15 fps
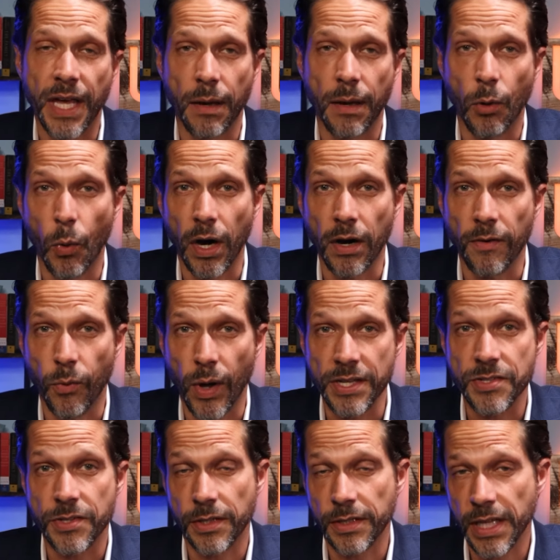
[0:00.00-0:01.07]
became aware of
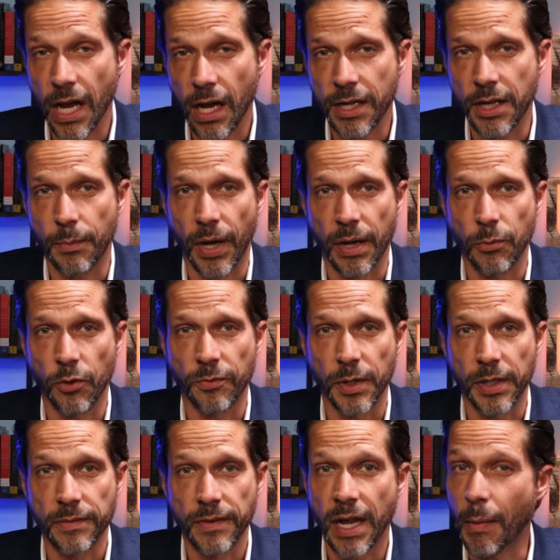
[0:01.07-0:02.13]
West during the Occupy
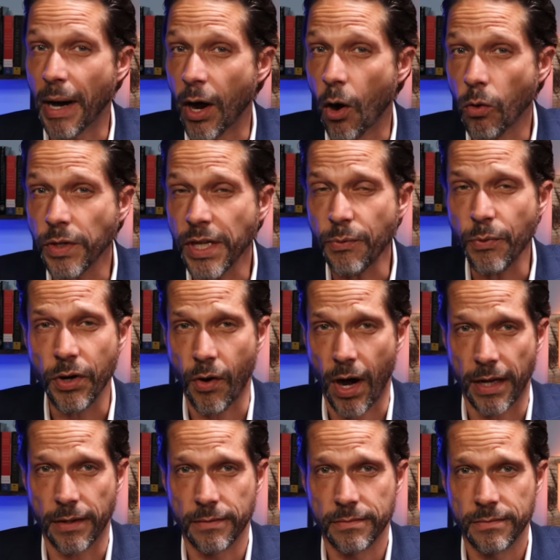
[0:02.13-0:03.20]
movement, and my only
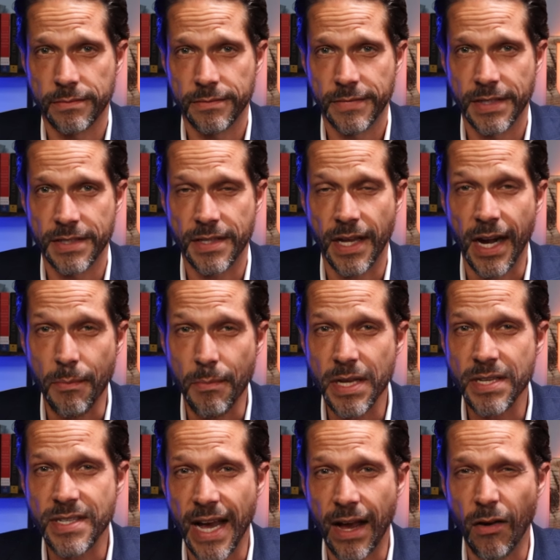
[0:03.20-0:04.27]
regret is that I
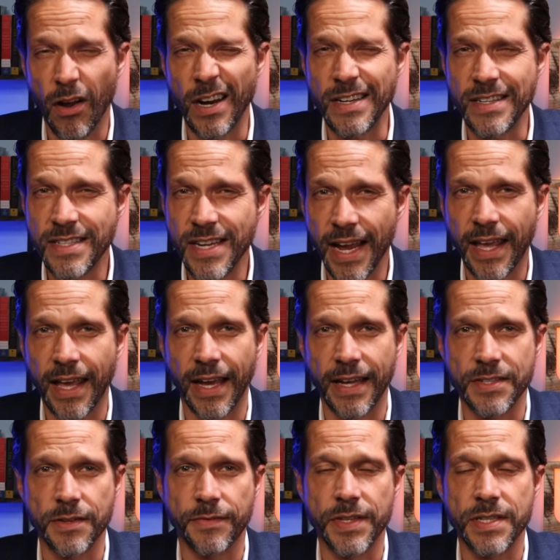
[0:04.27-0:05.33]
missed out on
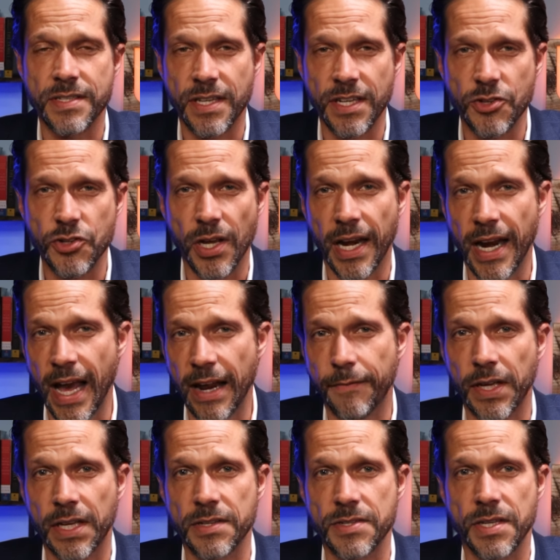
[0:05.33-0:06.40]
decades of his teaching and
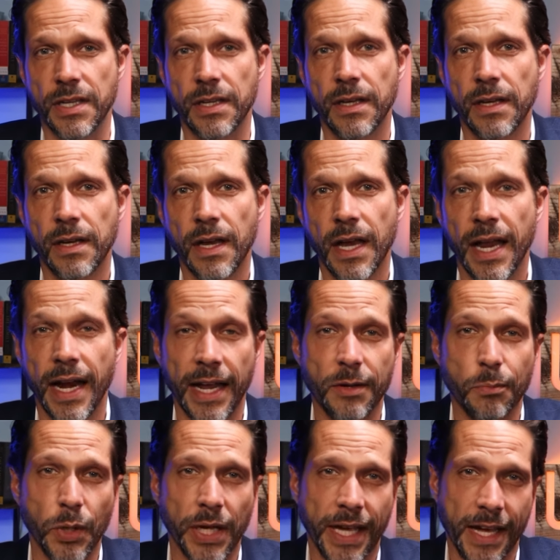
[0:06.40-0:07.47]
advocacy and had to
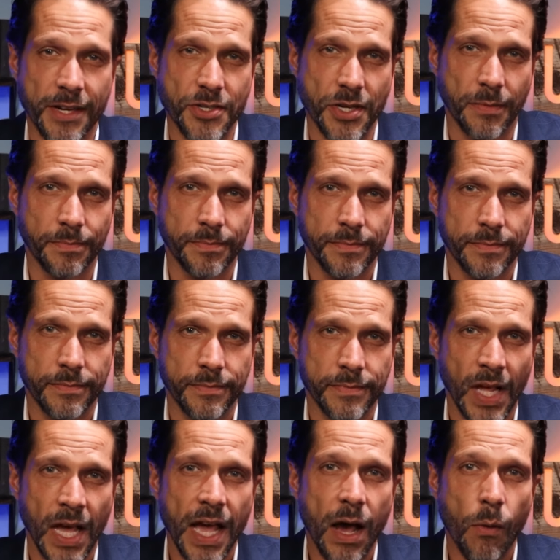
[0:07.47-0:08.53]
play catch-up.
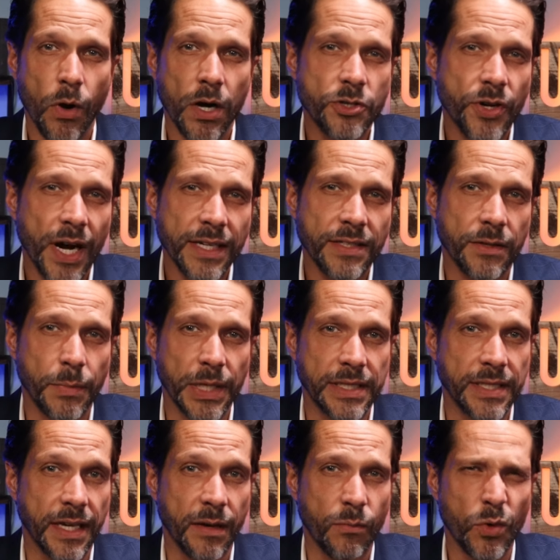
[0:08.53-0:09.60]
And what attracted me
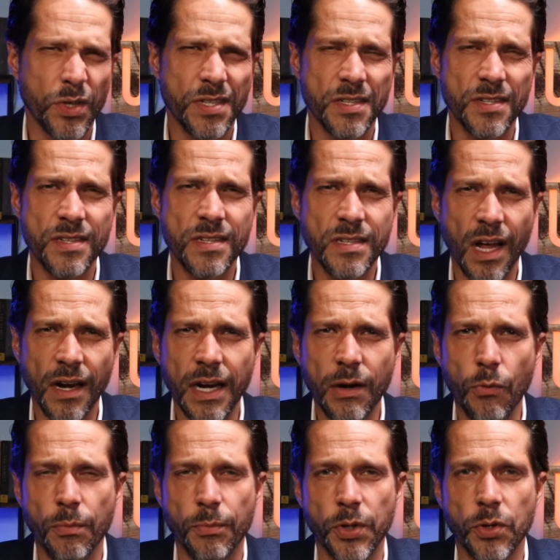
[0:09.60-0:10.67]
to him was his stunning
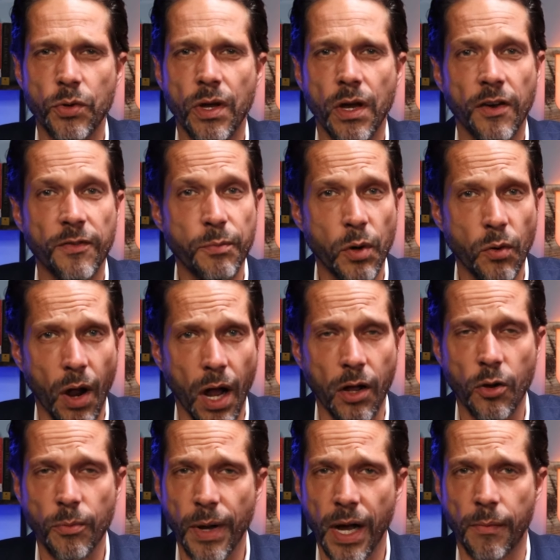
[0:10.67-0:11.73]
rebuke of Barack
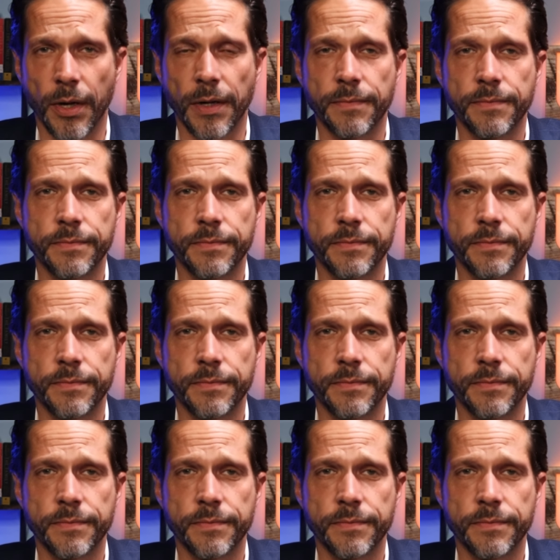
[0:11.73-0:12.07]
Obama.